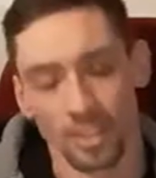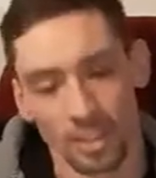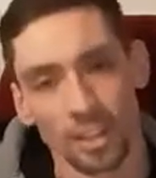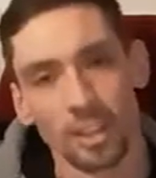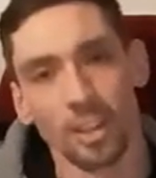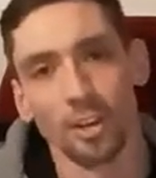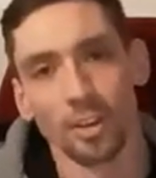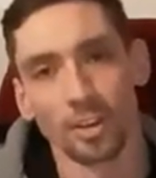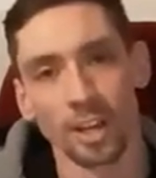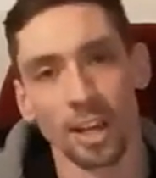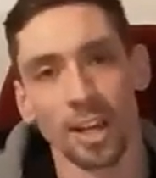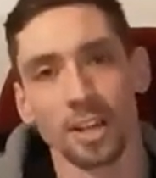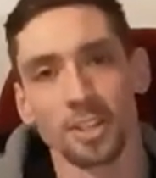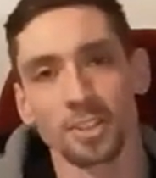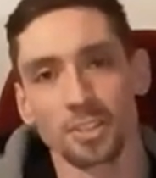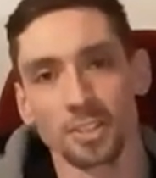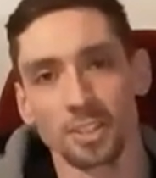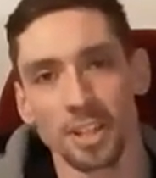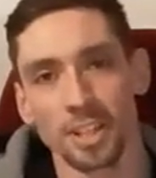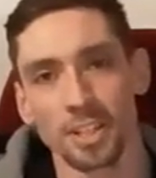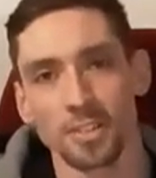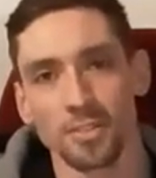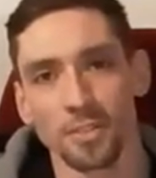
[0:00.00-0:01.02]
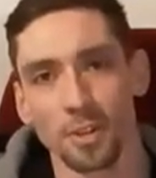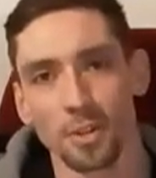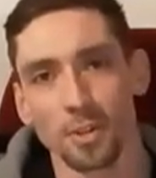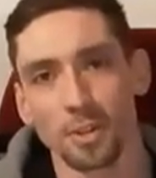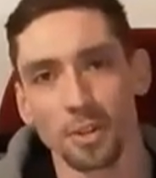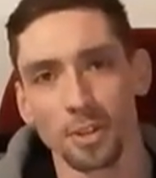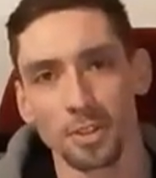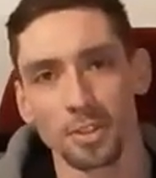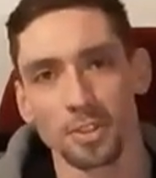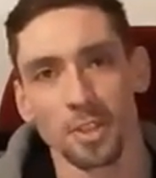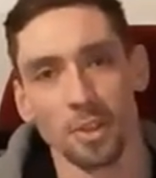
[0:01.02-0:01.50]
Hello Kyle's Garage
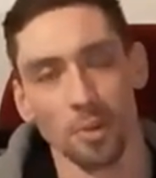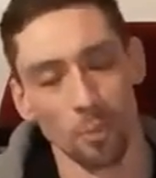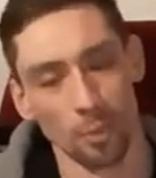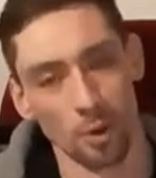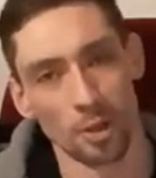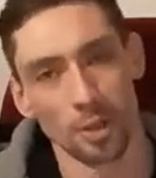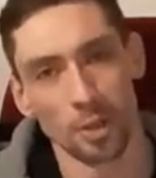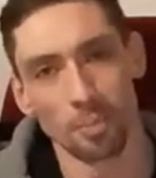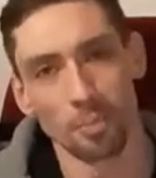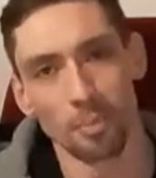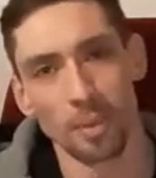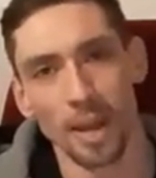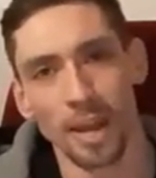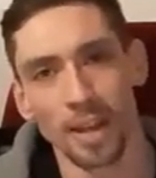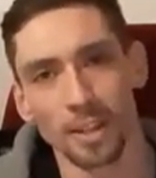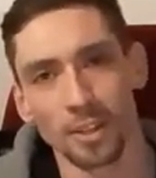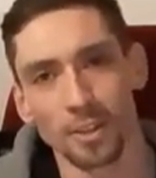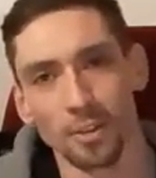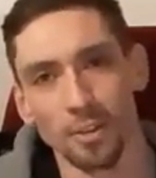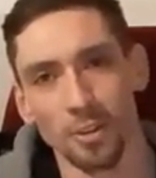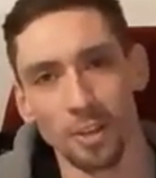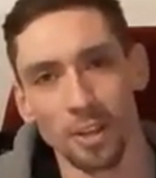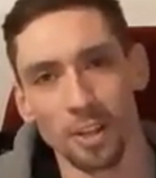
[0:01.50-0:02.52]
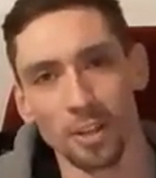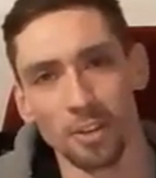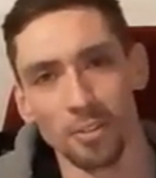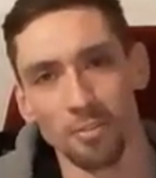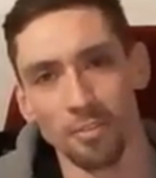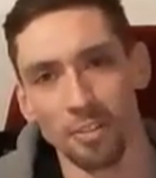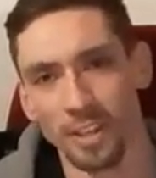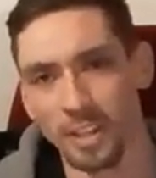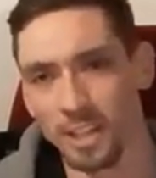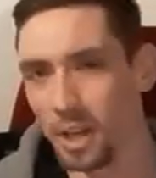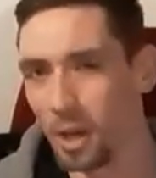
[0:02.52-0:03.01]
viewers and welcome back to another
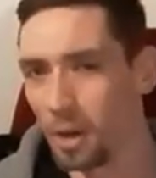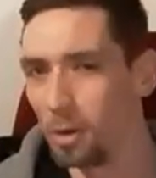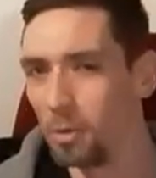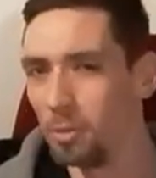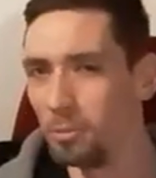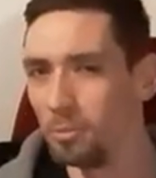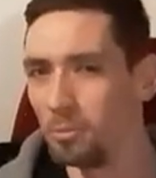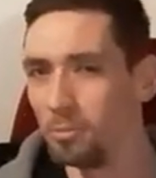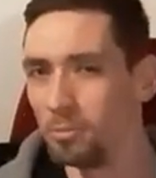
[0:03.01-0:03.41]
video.